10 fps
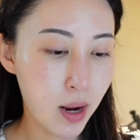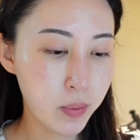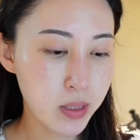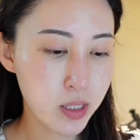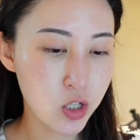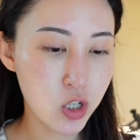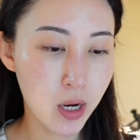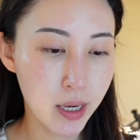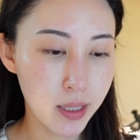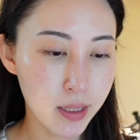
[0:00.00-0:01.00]
I was in
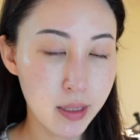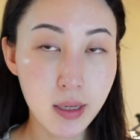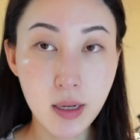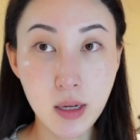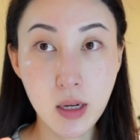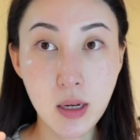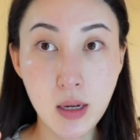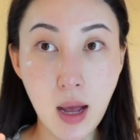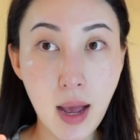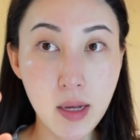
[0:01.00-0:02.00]
China,
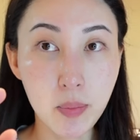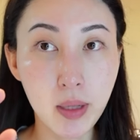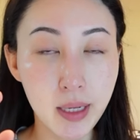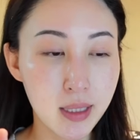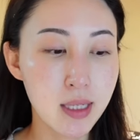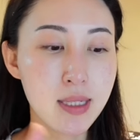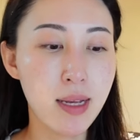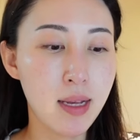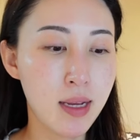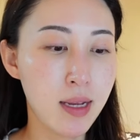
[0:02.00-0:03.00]
I applied
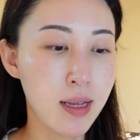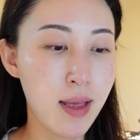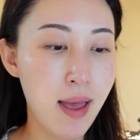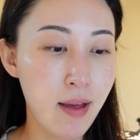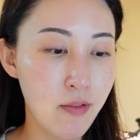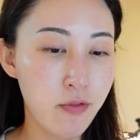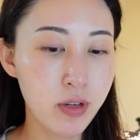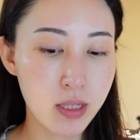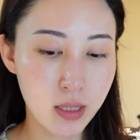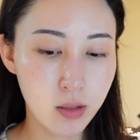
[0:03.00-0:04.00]
this every
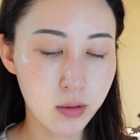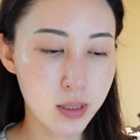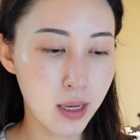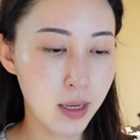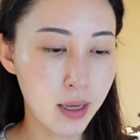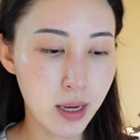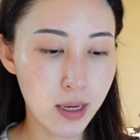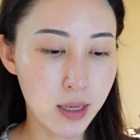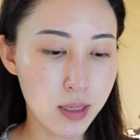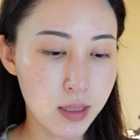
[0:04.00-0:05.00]
single day and
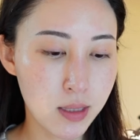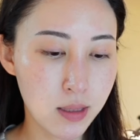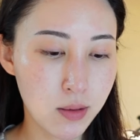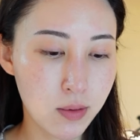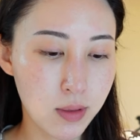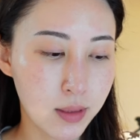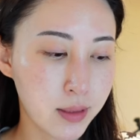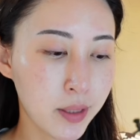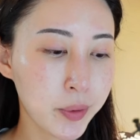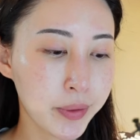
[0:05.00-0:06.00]
it
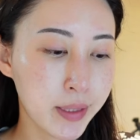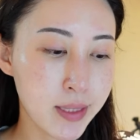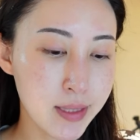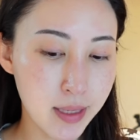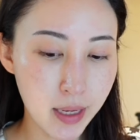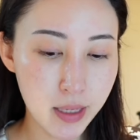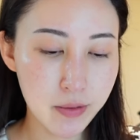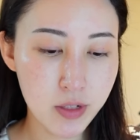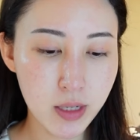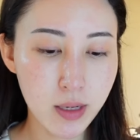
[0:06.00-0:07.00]
literally
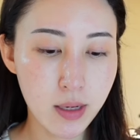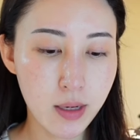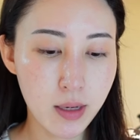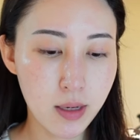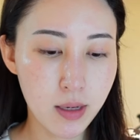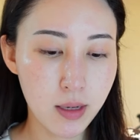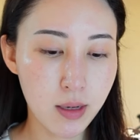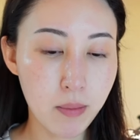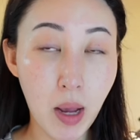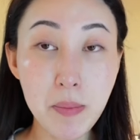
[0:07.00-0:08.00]
saved
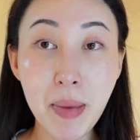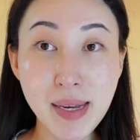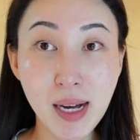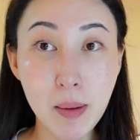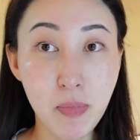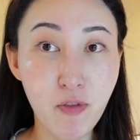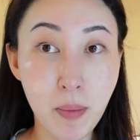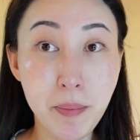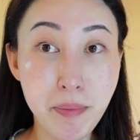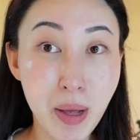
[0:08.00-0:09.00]
my makeup
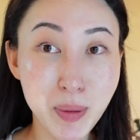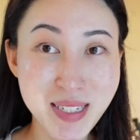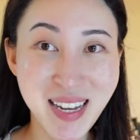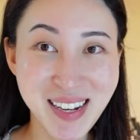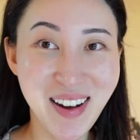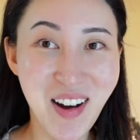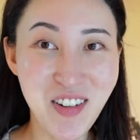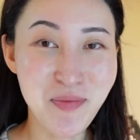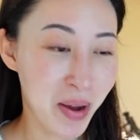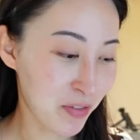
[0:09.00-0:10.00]
from melting
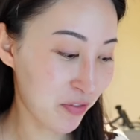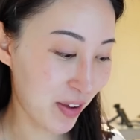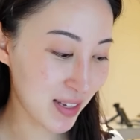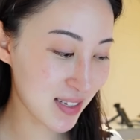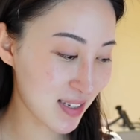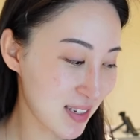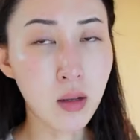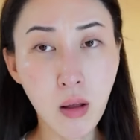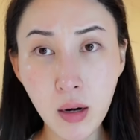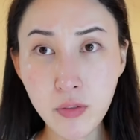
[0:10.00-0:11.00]
off my face. A
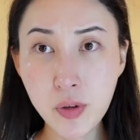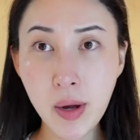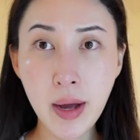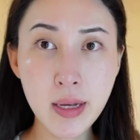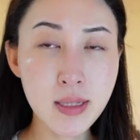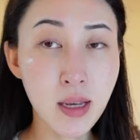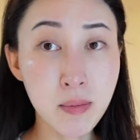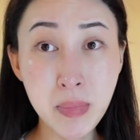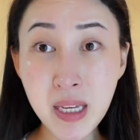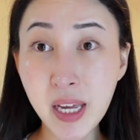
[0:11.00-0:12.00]
lot of you guys,
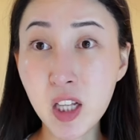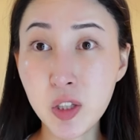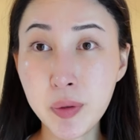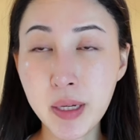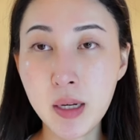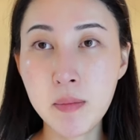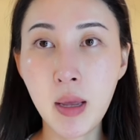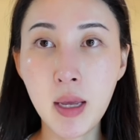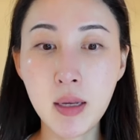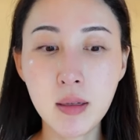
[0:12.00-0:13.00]
and me included,
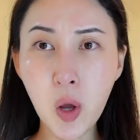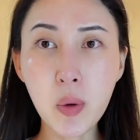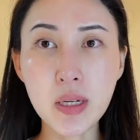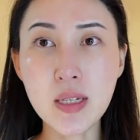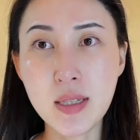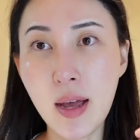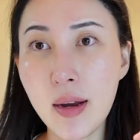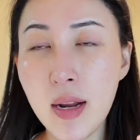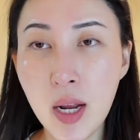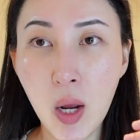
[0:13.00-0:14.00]
may notice
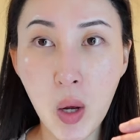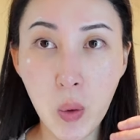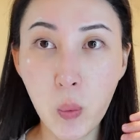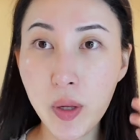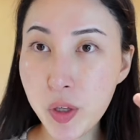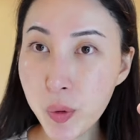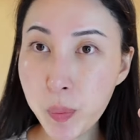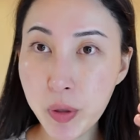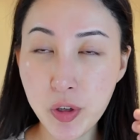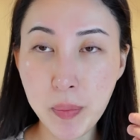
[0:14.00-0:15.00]
that when you
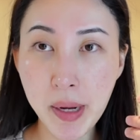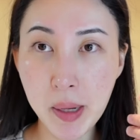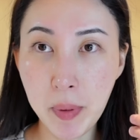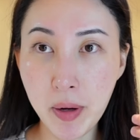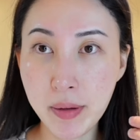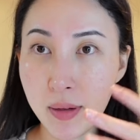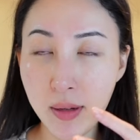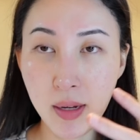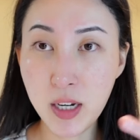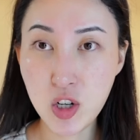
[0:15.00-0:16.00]
put your makeup on,
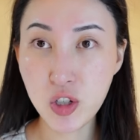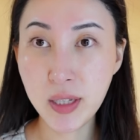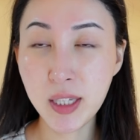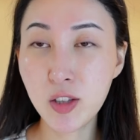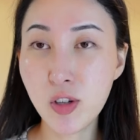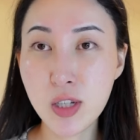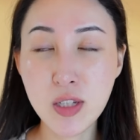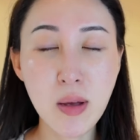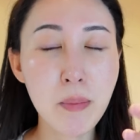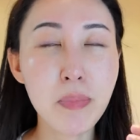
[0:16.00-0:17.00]
initially it
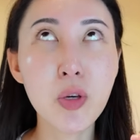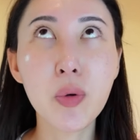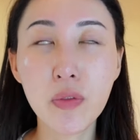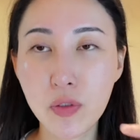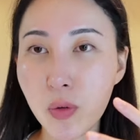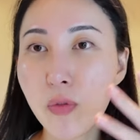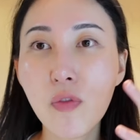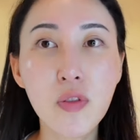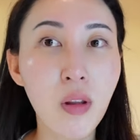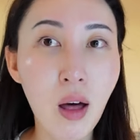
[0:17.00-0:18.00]
looks beautiful,
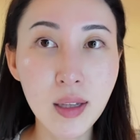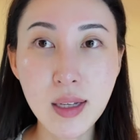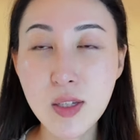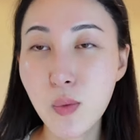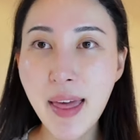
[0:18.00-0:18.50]
flawless.